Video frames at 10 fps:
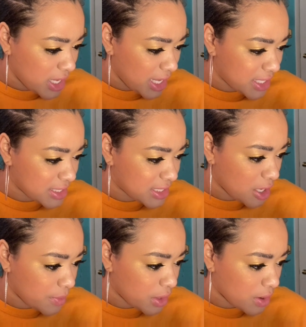It doesn't
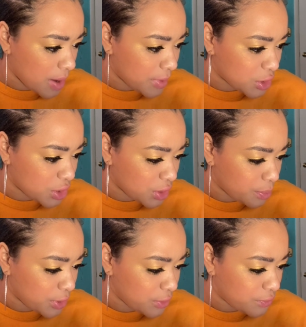tell me though how much the
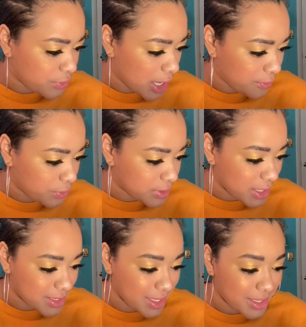full
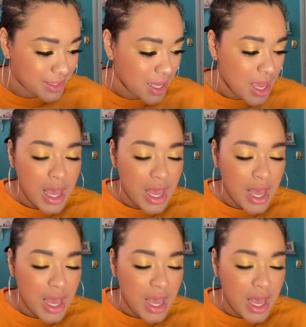size is